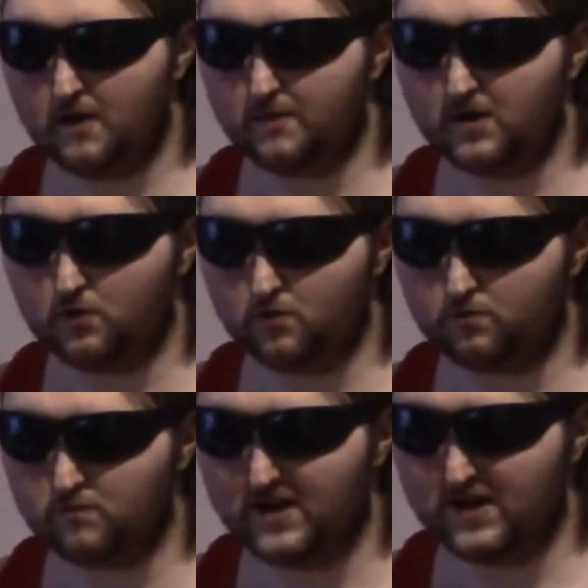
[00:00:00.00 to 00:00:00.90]
it'll
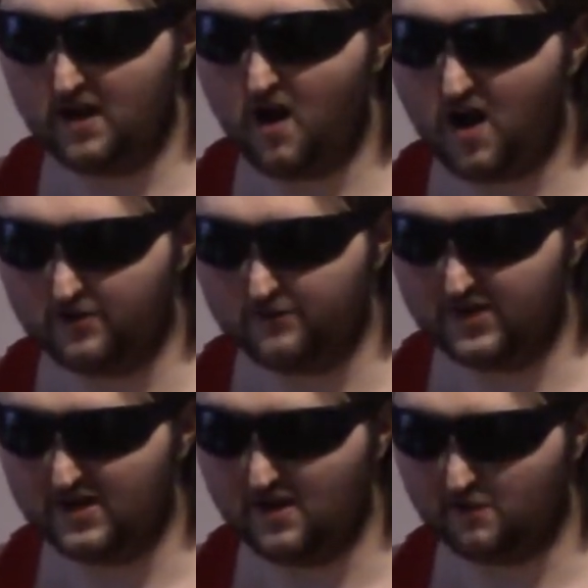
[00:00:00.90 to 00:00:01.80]
read it hotter than
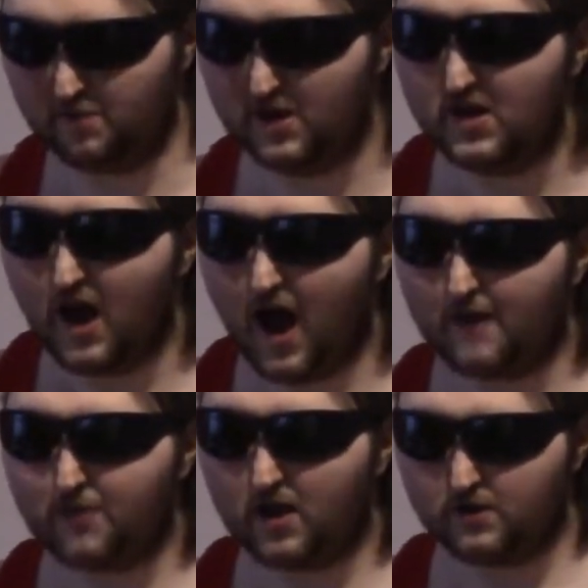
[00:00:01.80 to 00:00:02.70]
it is. But
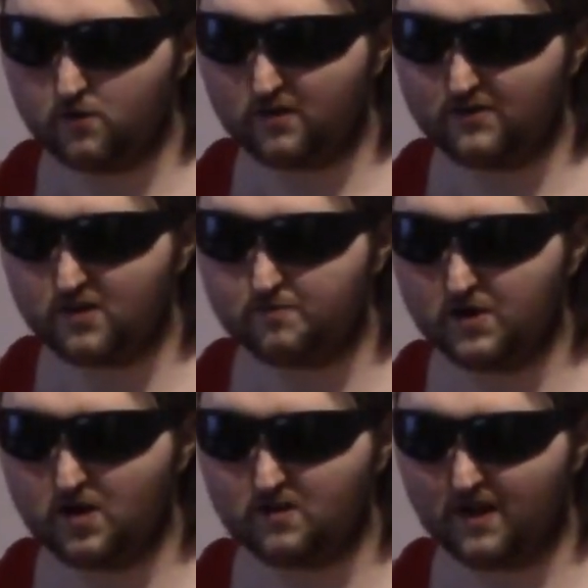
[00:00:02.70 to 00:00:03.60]
I'm not using this
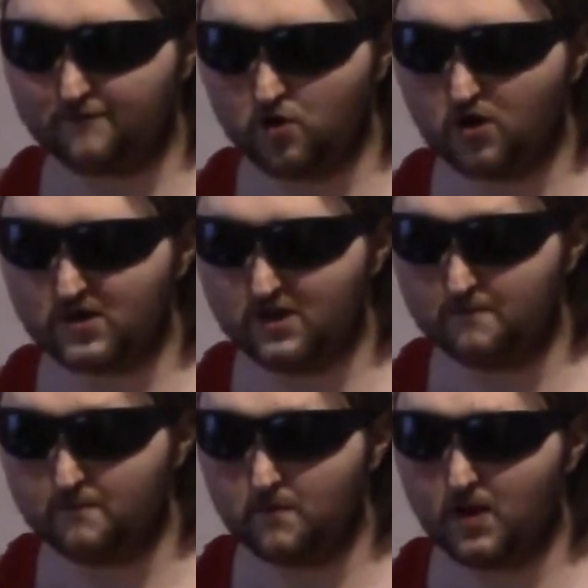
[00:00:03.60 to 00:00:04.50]
because I've cooked it
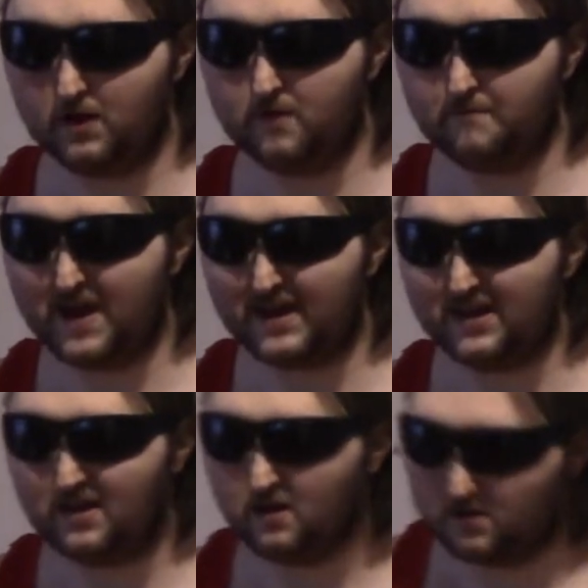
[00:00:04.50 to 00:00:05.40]

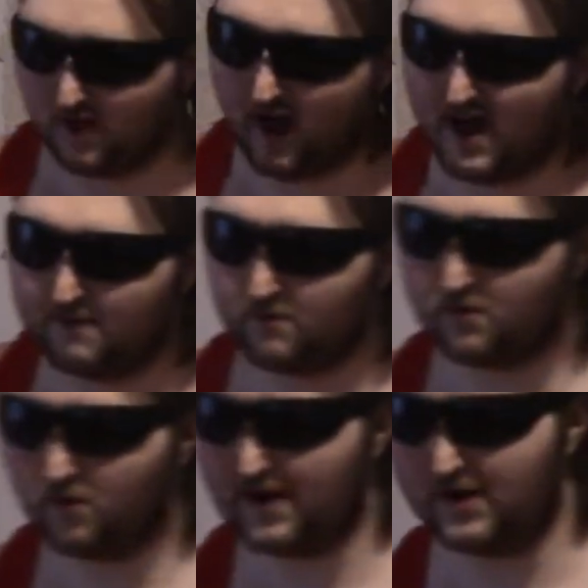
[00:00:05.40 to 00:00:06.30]
many times,
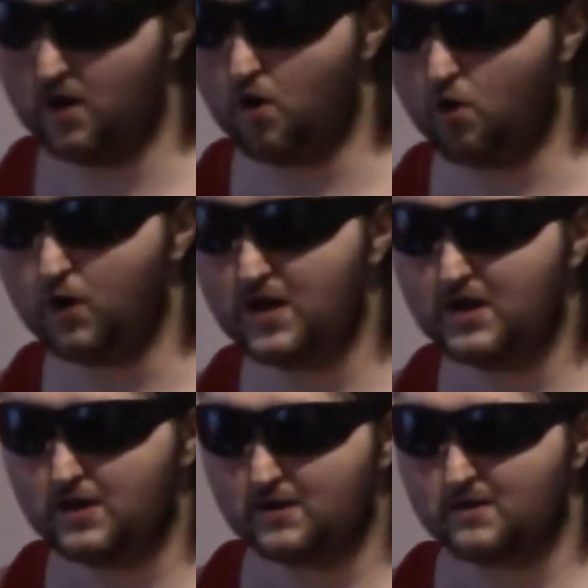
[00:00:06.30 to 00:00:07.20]
so I know
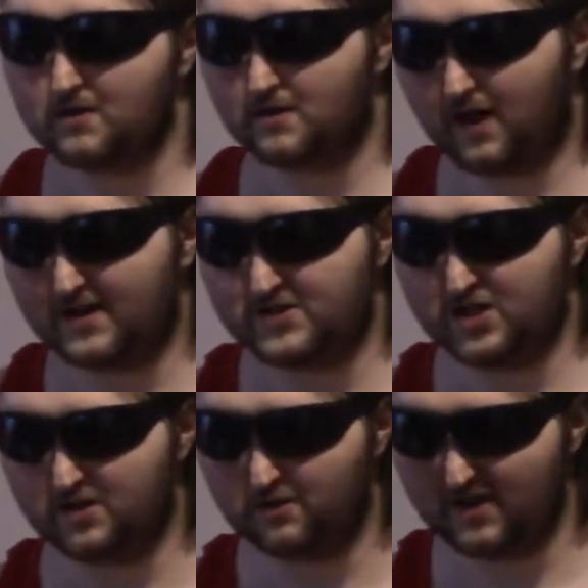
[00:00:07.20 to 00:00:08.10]
kind of
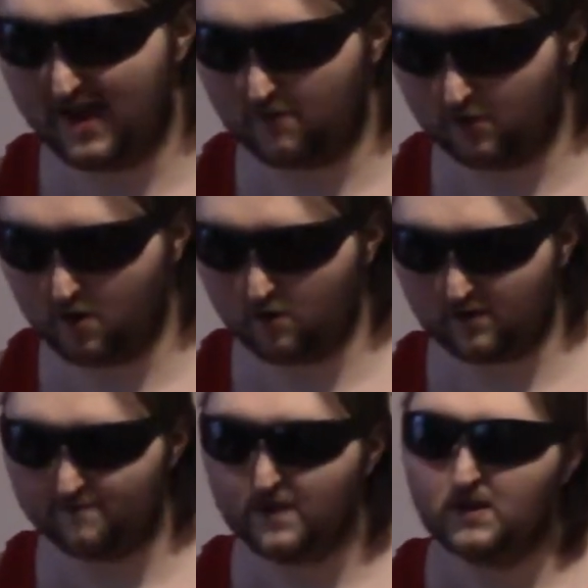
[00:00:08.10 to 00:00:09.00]
generally how it goes.
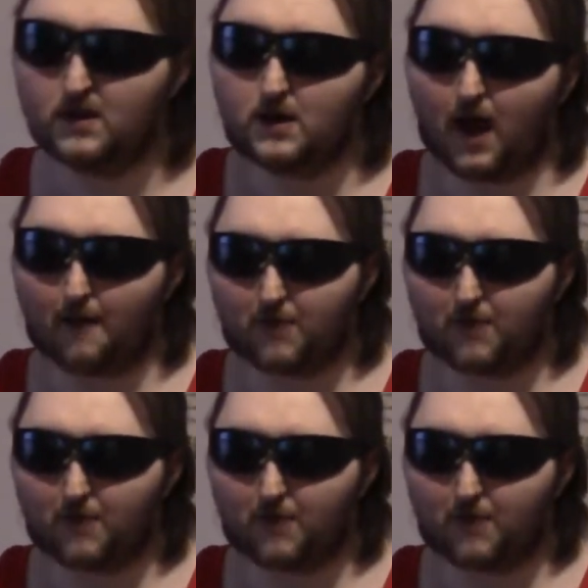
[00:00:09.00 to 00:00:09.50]
And I'm